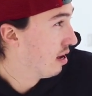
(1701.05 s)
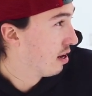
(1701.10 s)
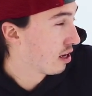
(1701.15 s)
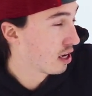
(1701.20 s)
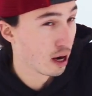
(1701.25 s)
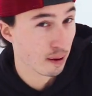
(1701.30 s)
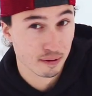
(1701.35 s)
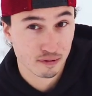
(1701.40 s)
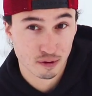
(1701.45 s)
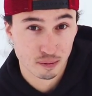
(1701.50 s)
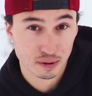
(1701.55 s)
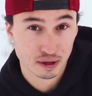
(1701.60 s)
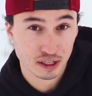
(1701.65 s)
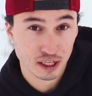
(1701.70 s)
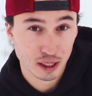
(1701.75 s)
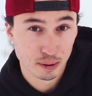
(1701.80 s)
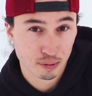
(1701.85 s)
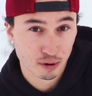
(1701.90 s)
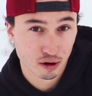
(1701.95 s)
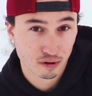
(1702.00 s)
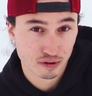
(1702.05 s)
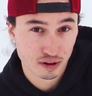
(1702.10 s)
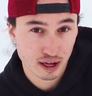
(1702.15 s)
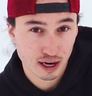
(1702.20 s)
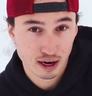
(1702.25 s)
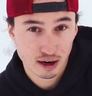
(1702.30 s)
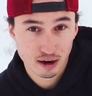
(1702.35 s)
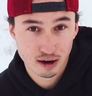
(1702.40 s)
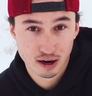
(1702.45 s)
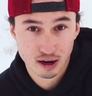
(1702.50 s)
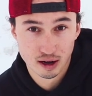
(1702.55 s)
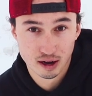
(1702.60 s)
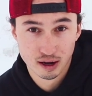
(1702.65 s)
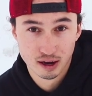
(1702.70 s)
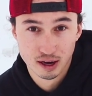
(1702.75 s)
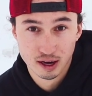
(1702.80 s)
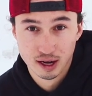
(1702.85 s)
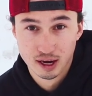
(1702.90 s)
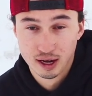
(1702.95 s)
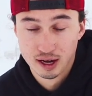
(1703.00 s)
Coming from the deeper over there,
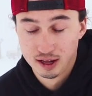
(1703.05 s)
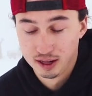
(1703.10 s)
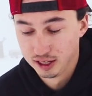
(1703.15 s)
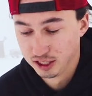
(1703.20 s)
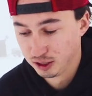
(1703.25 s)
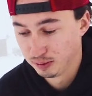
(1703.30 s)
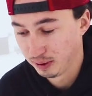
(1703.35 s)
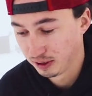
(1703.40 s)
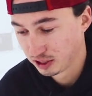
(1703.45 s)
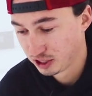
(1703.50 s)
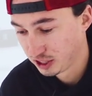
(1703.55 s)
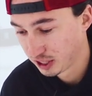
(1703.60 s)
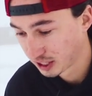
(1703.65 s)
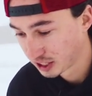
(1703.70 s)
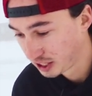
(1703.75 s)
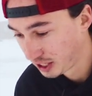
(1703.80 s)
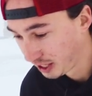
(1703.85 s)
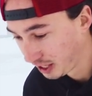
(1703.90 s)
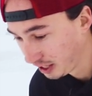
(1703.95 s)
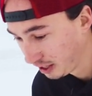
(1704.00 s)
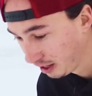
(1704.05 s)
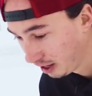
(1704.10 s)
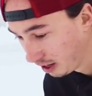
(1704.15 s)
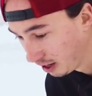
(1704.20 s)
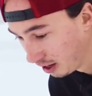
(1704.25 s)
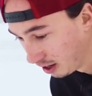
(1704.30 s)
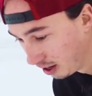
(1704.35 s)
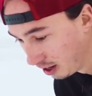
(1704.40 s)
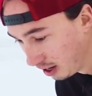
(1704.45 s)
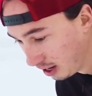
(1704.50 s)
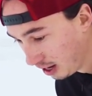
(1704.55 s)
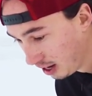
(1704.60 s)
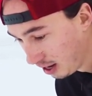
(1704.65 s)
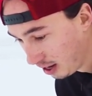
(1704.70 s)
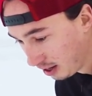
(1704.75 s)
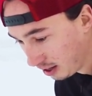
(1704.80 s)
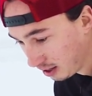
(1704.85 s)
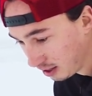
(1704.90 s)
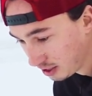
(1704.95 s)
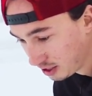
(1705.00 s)
there's about 16,
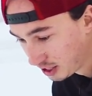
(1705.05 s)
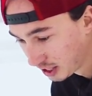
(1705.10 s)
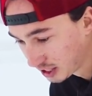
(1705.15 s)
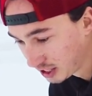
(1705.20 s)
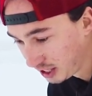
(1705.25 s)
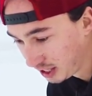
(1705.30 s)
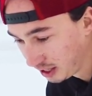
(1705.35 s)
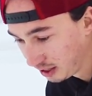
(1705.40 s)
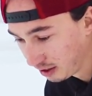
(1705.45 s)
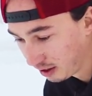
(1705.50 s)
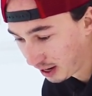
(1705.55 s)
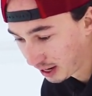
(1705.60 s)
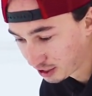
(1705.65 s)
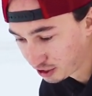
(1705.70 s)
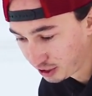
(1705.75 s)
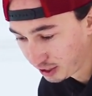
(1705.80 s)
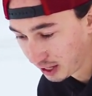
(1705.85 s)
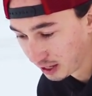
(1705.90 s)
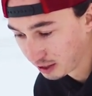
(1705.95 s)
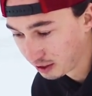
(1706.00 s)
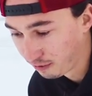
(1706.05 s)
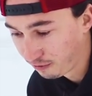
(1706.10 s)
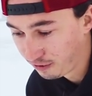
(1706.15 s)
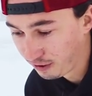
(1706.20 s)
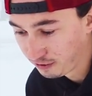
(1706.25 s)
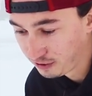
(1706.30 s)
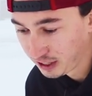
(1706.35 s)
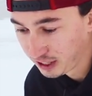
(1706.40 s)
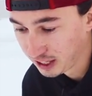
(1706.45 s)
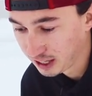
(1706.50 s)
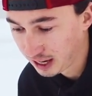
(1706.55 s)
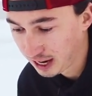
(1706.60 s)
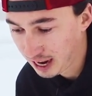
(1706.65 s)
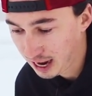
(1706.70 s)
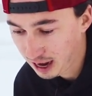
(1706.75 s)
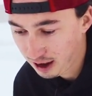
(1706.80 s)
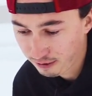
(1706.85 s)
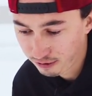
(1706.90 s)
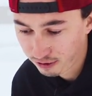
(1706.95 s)
16, actually, yeah, 15 and a half.